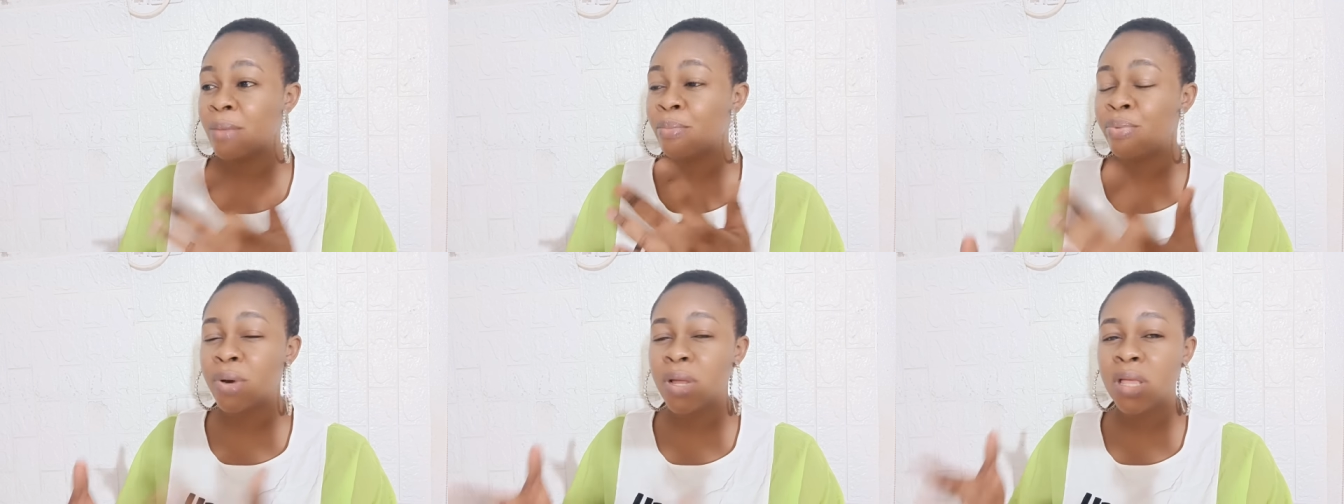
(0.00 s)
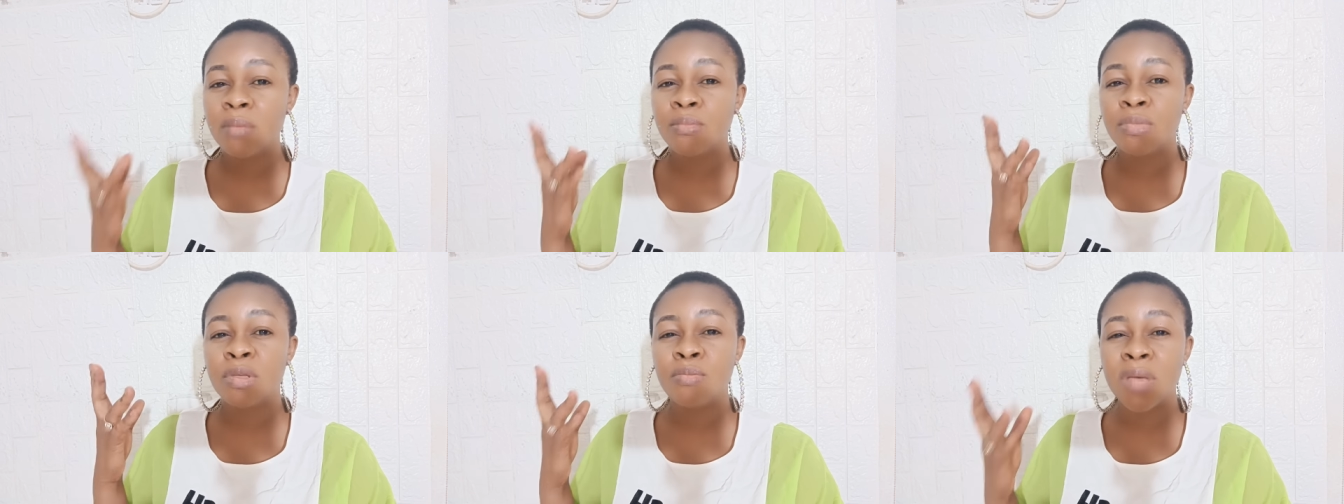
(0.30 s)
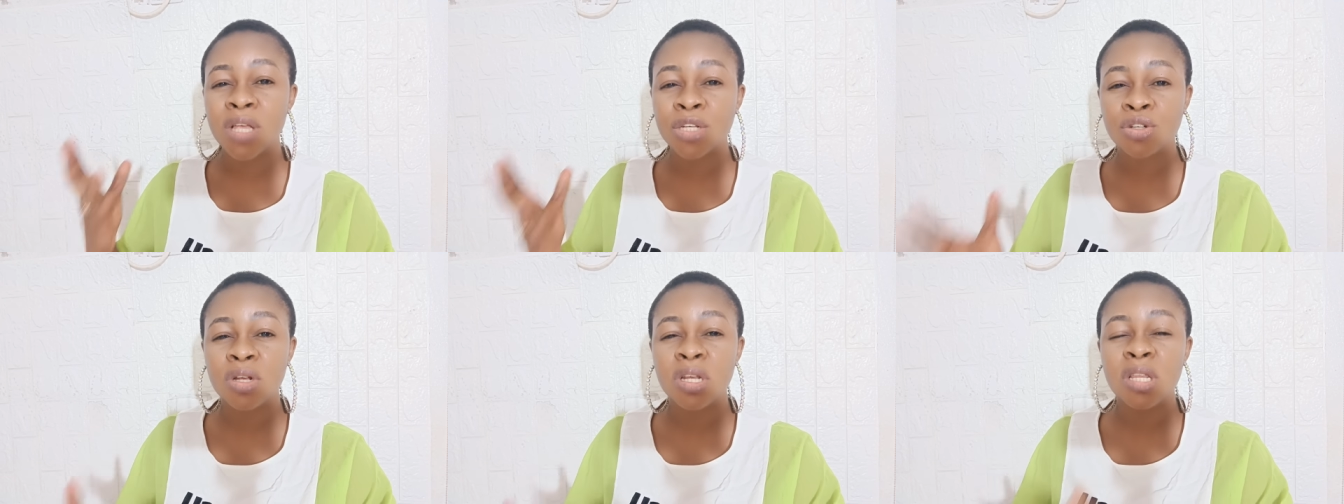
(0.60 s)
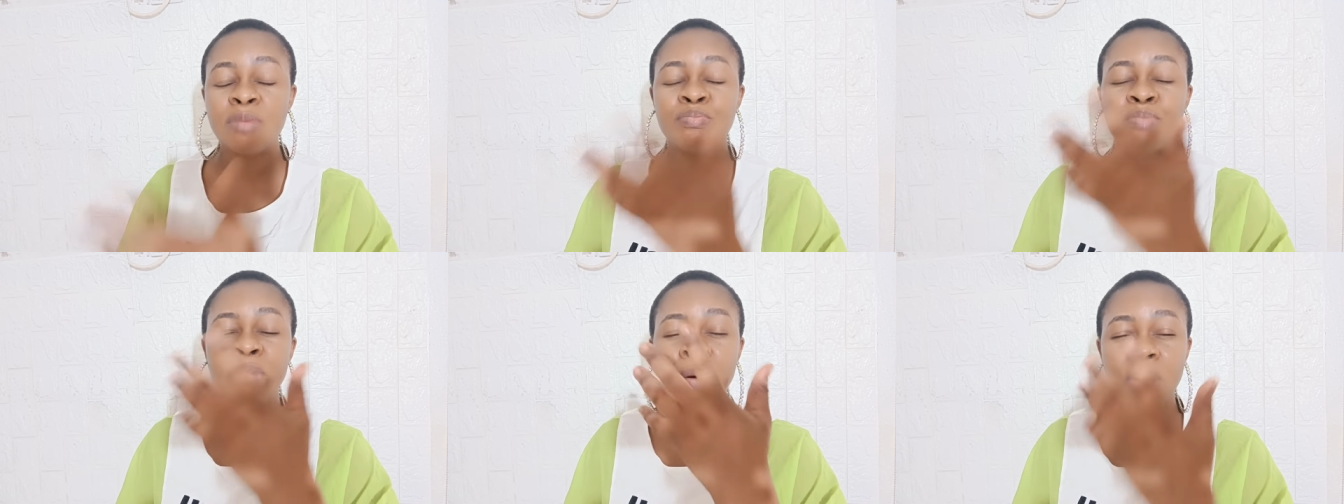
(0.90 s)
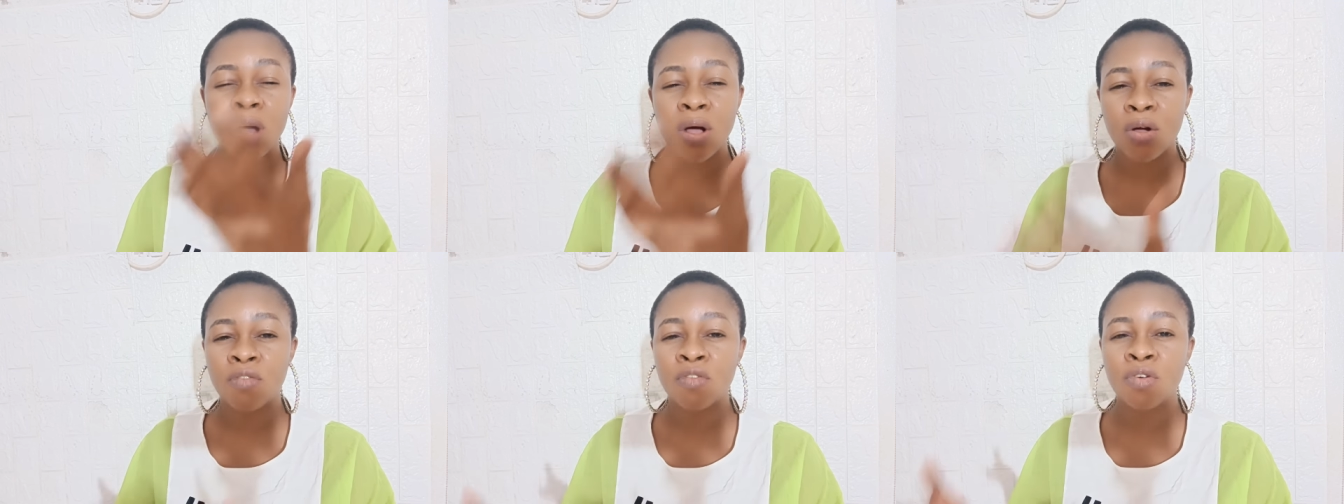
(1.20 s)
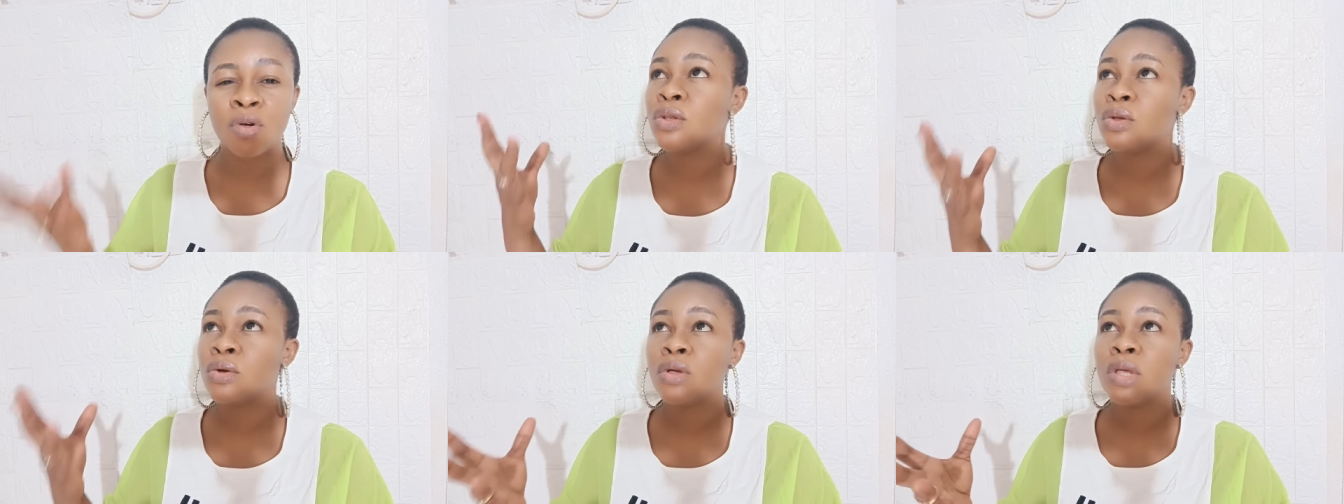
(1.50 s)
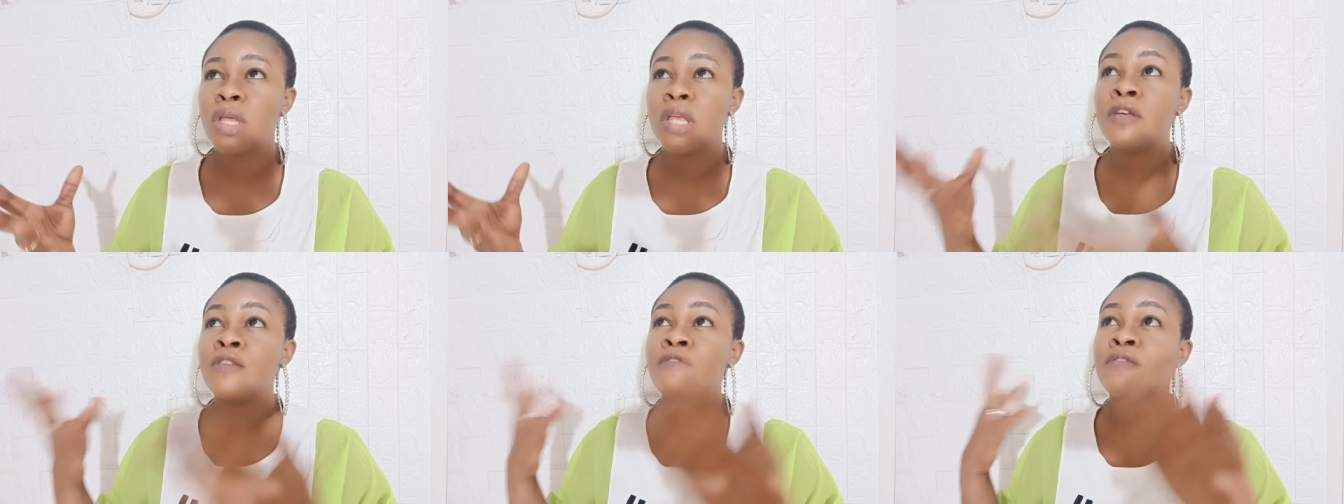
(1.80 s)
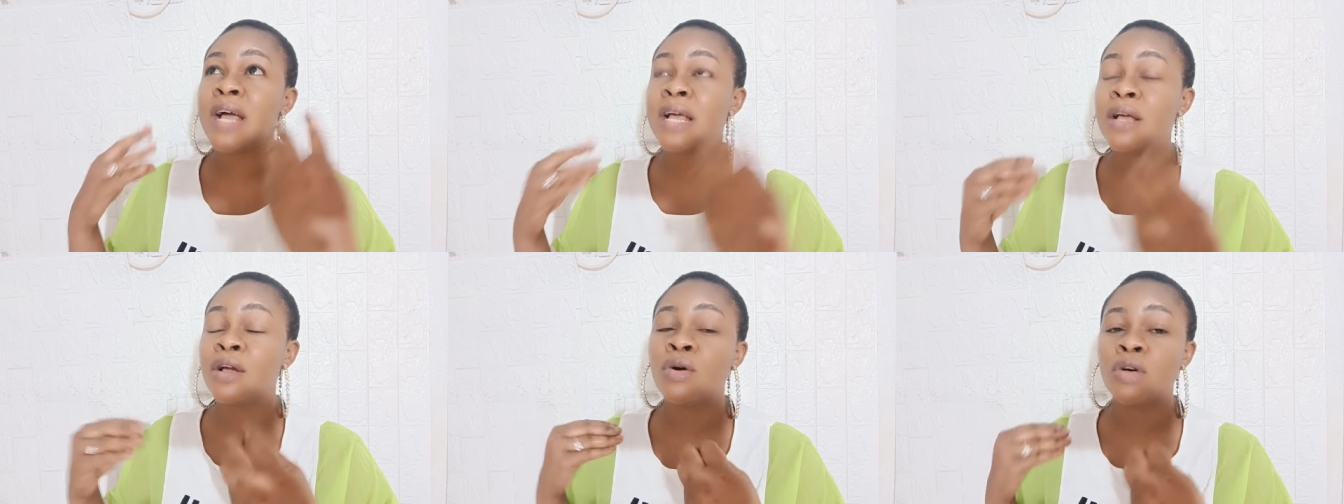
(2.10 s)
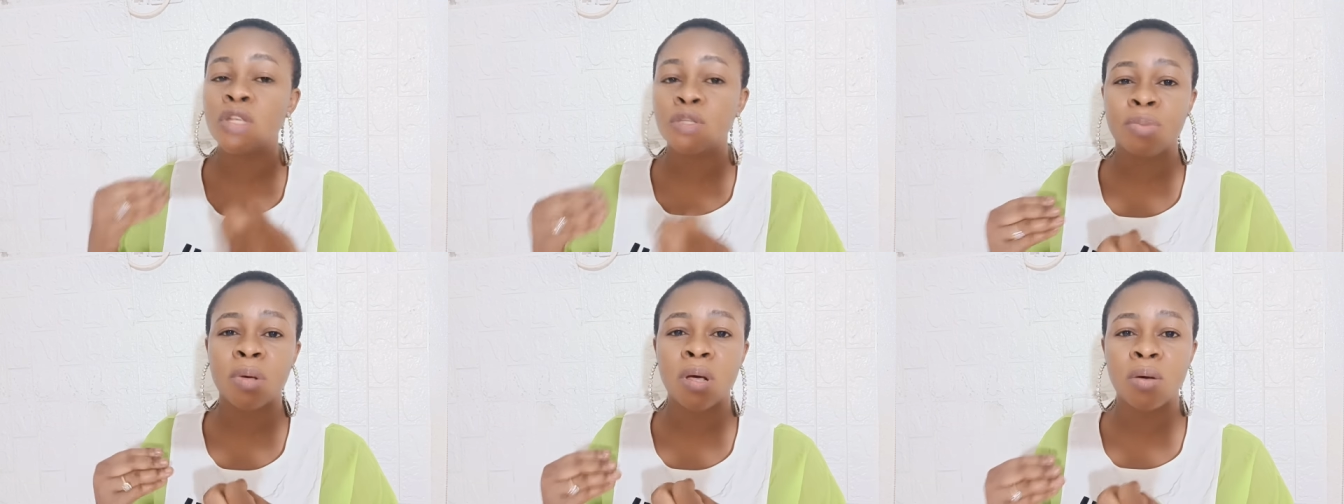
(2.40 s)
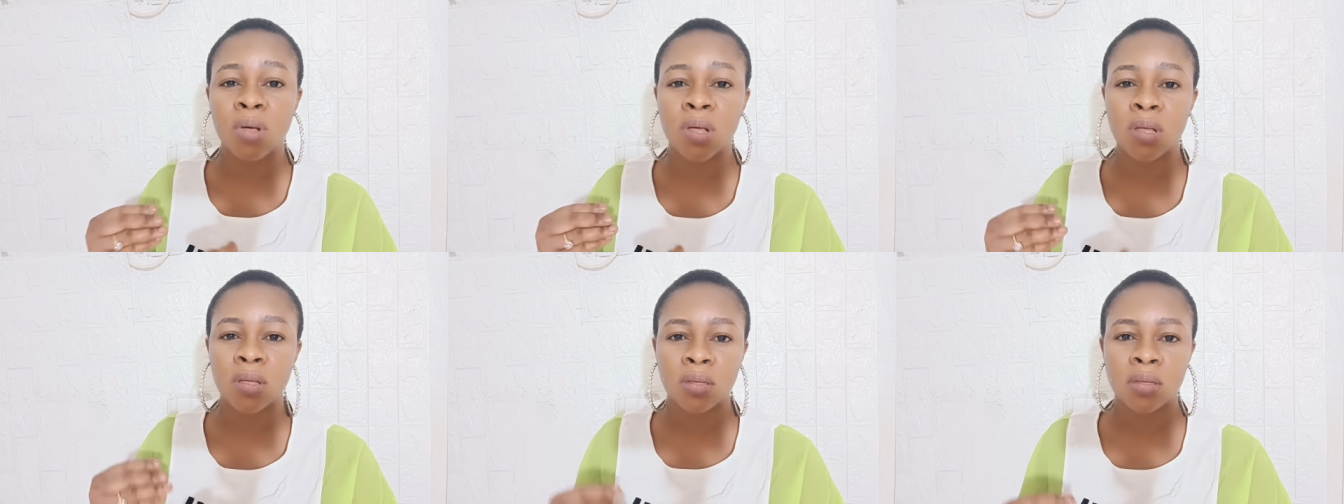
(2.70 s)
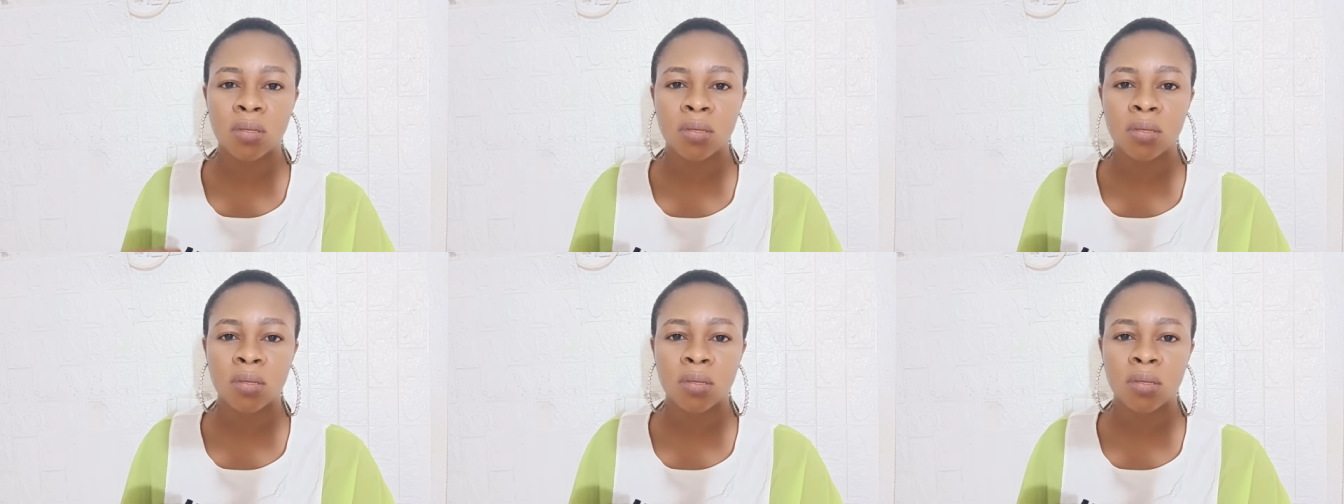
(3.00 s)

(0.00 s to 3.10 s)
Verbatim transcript: you are praying be mentioning power of god invite god's power